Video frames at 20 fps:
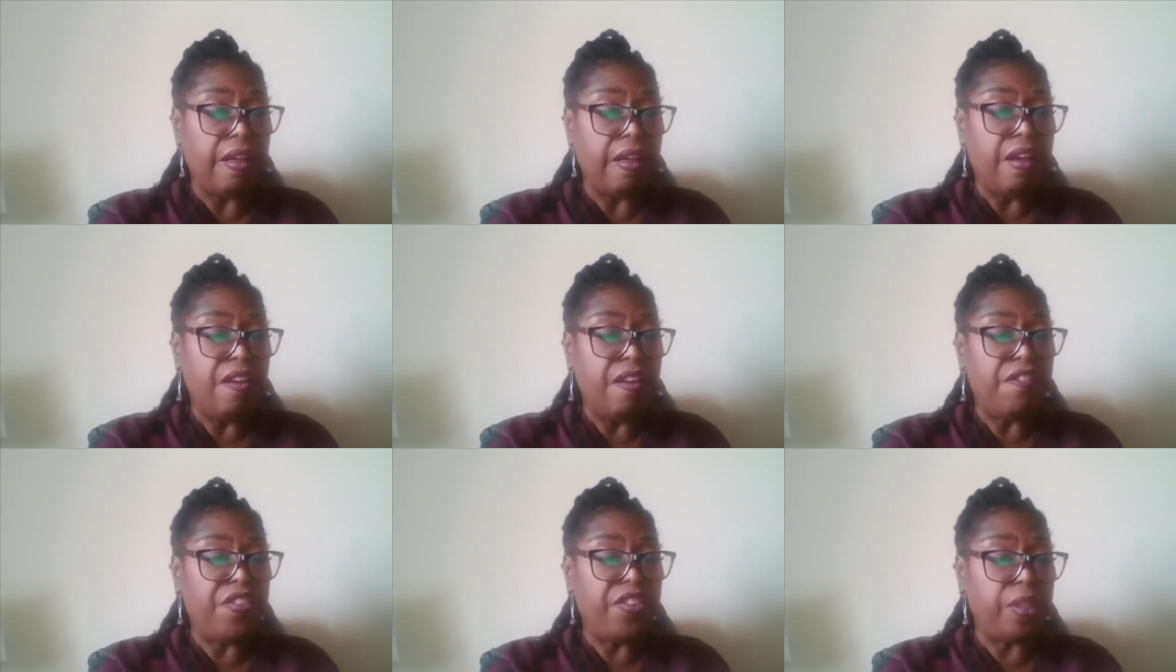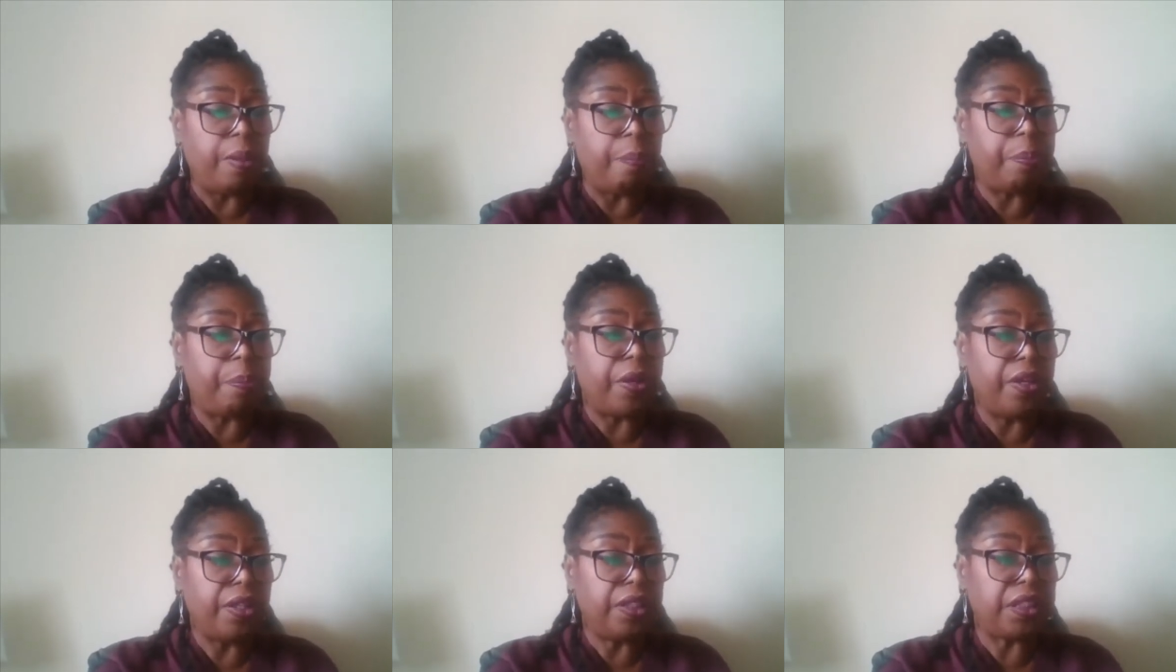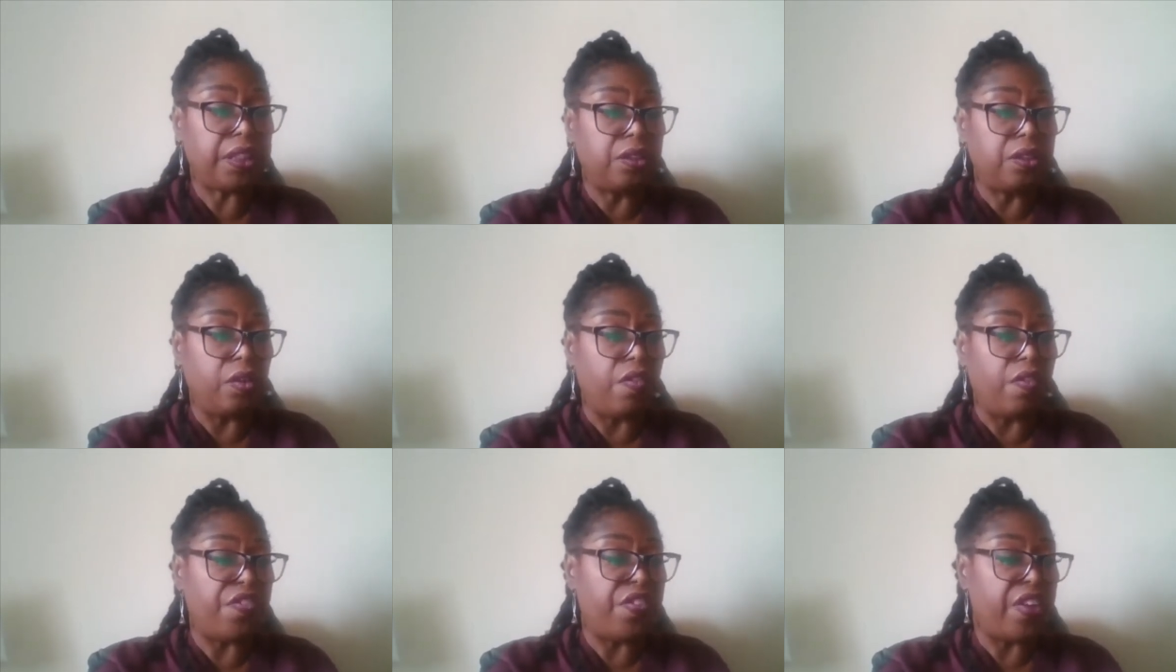for the personal
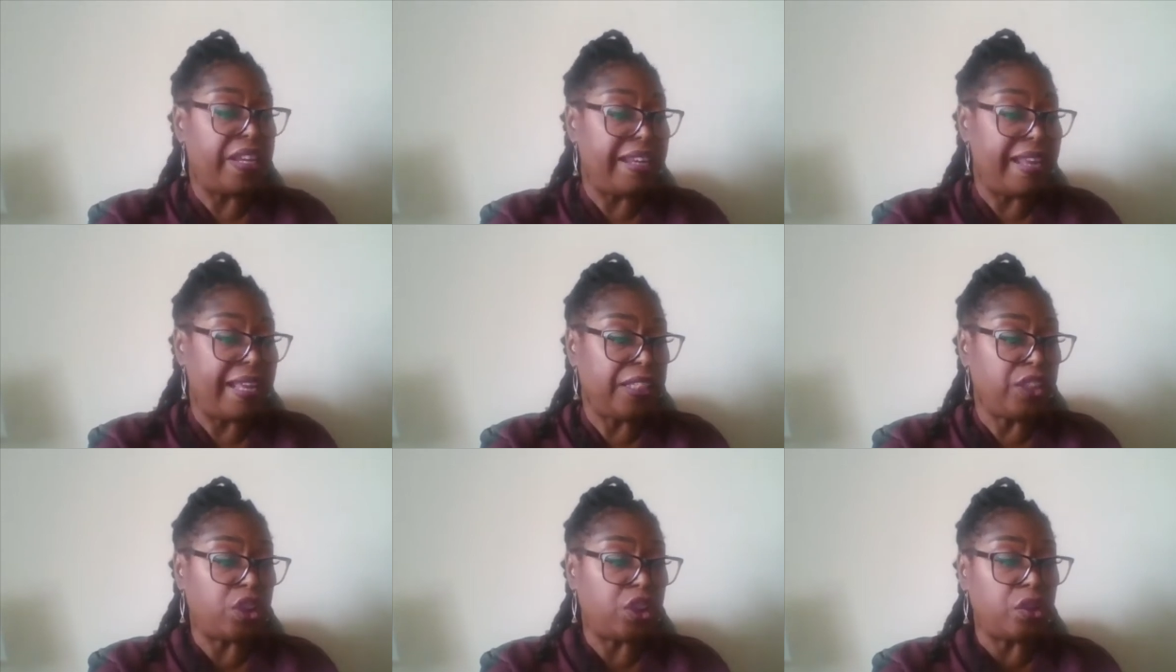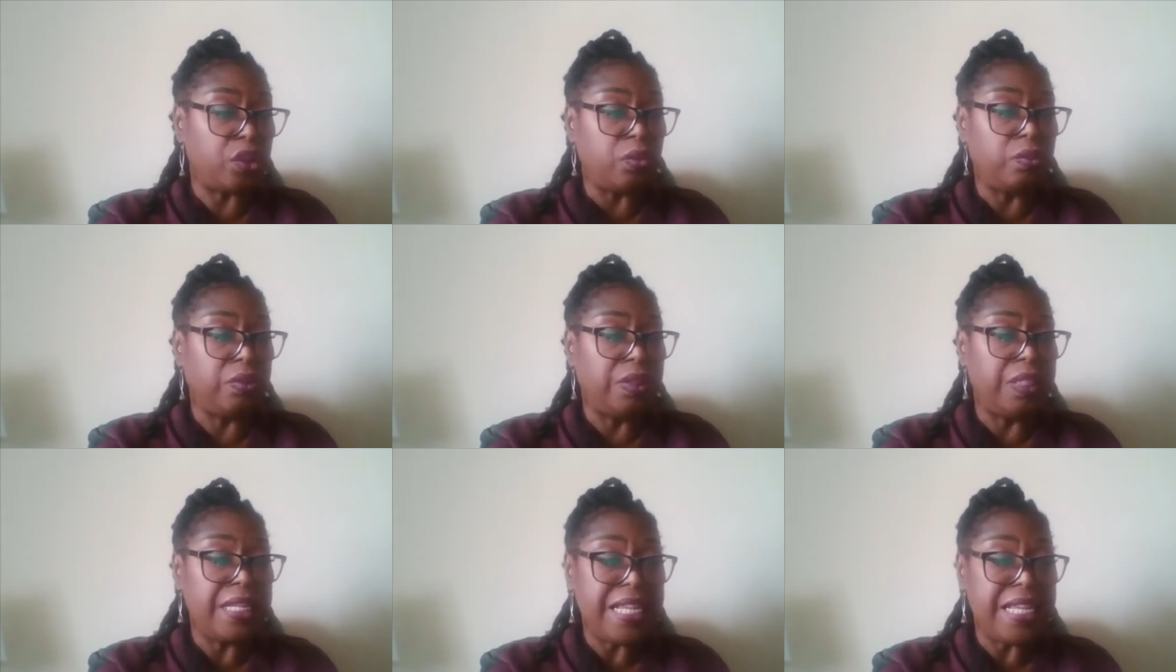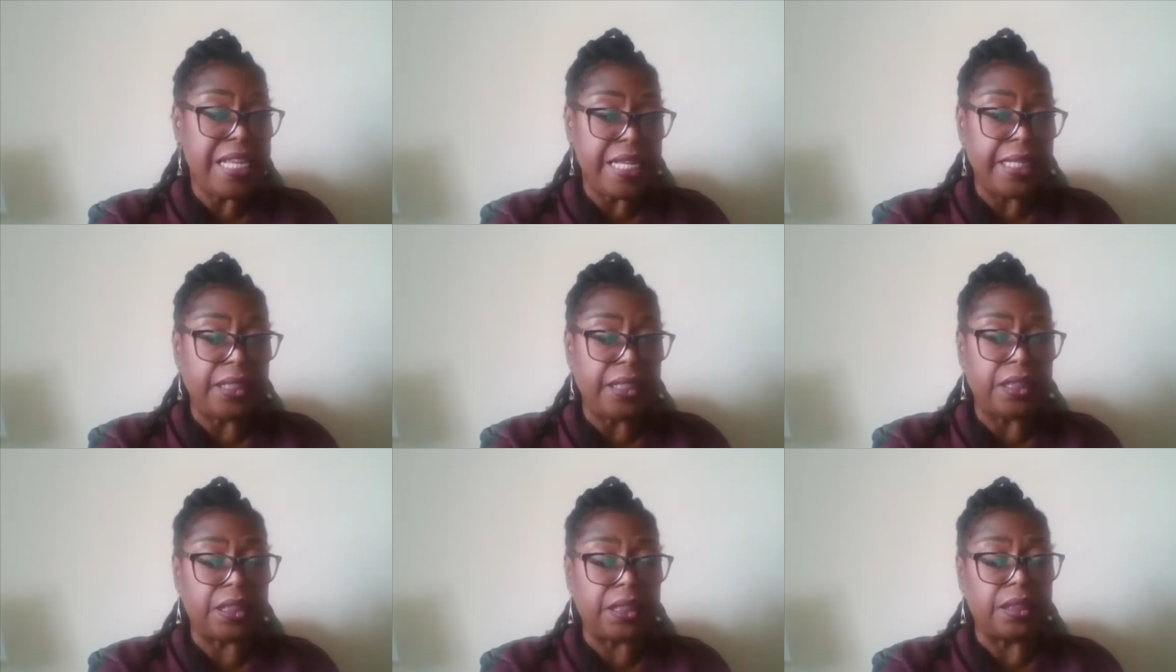financial
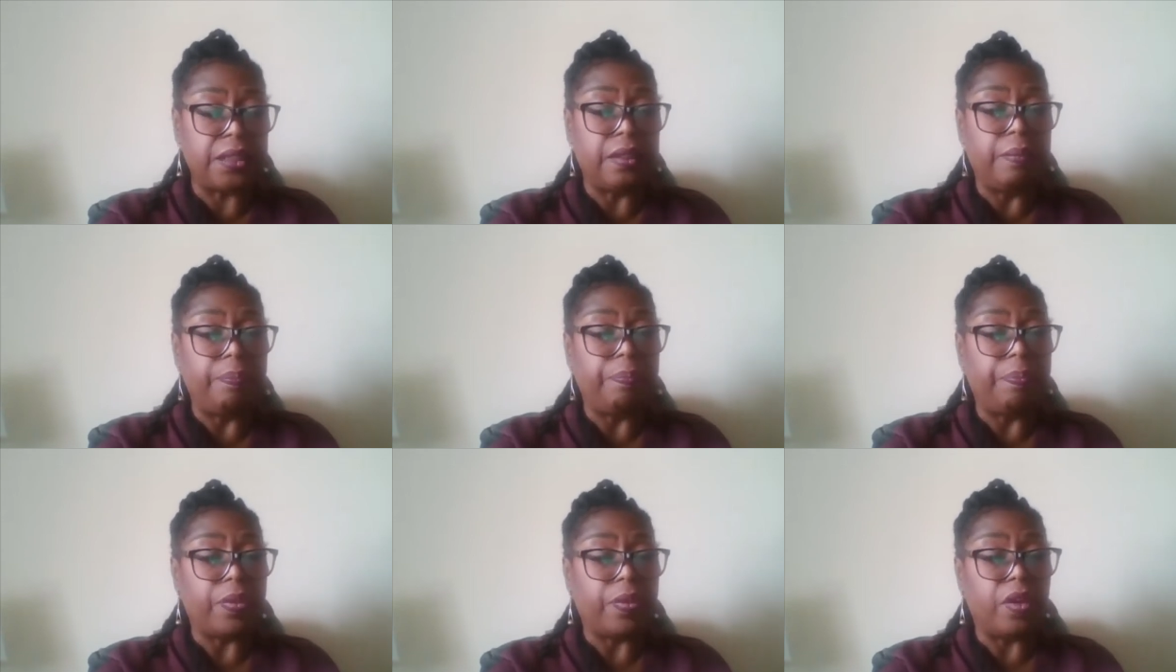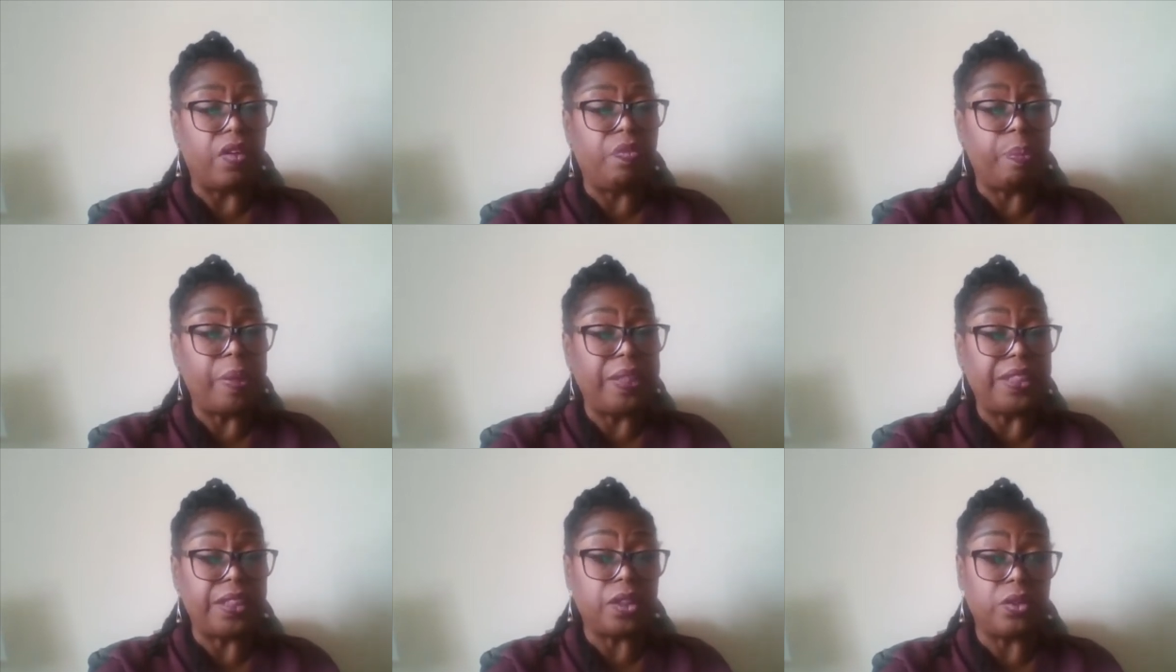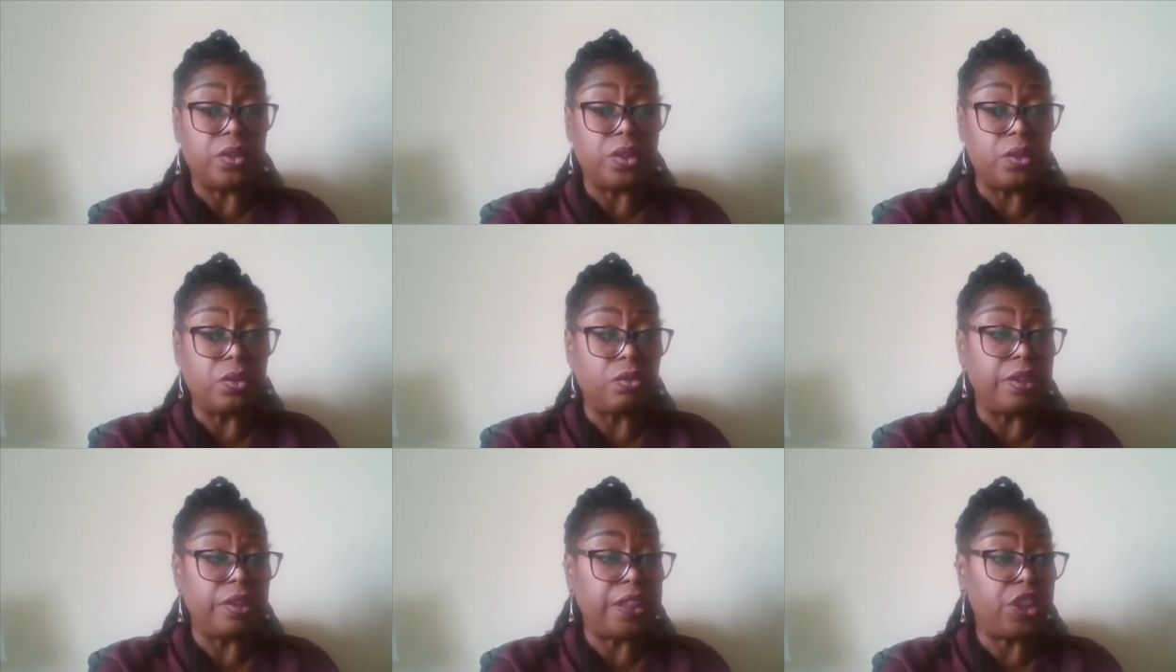needs of Pentecostal
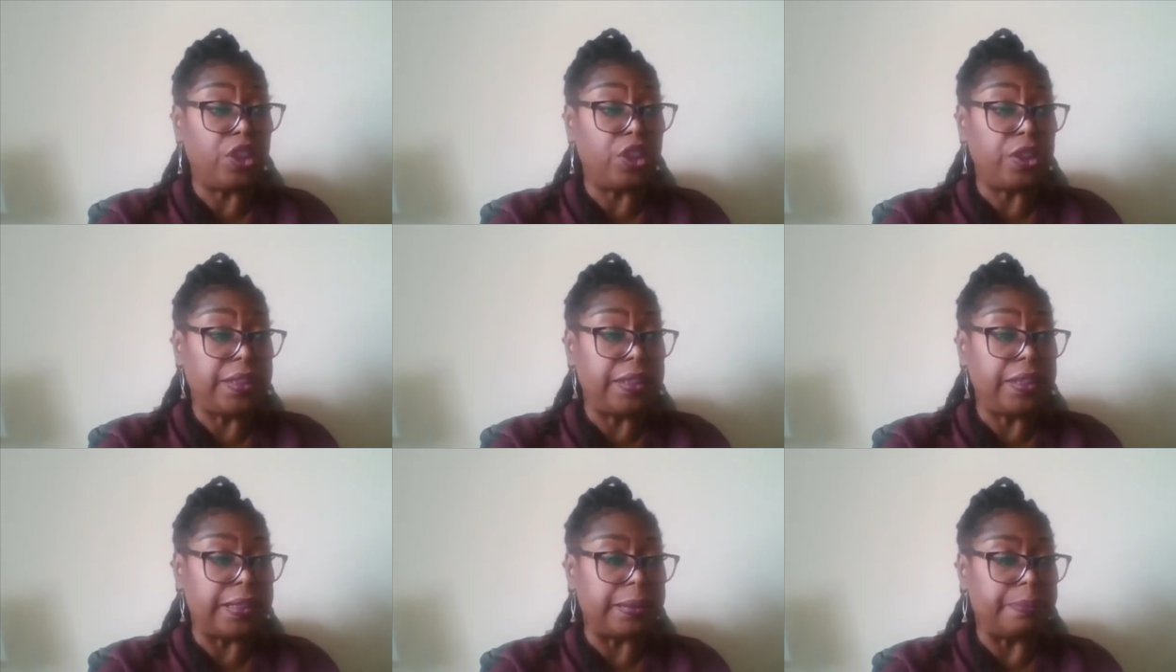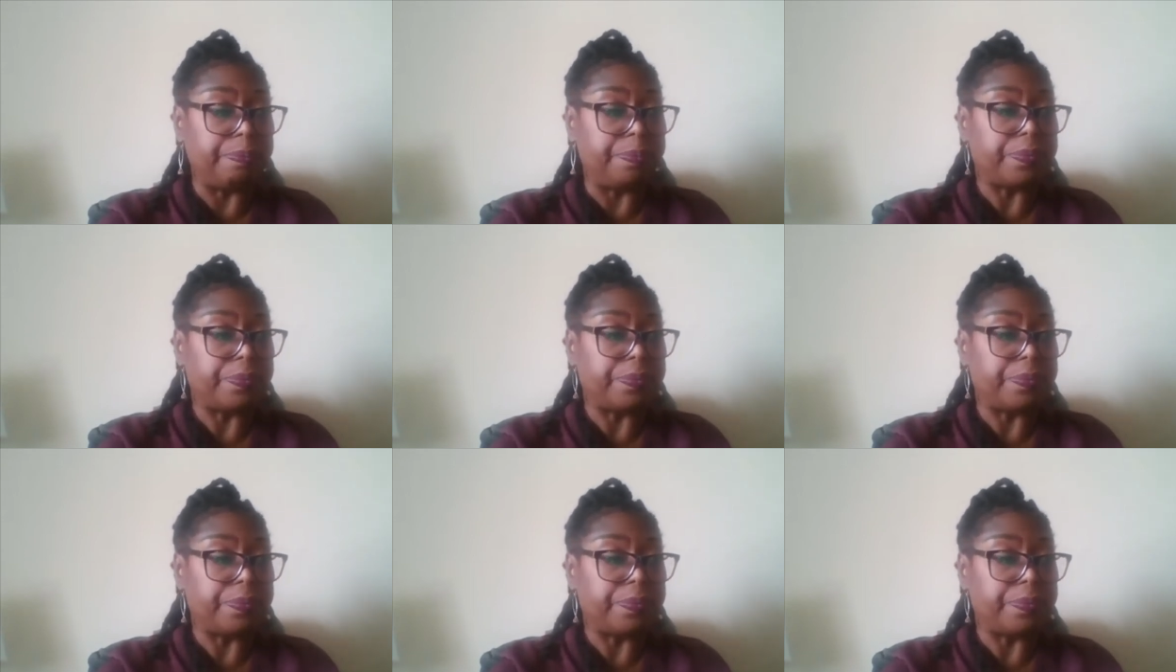Christians.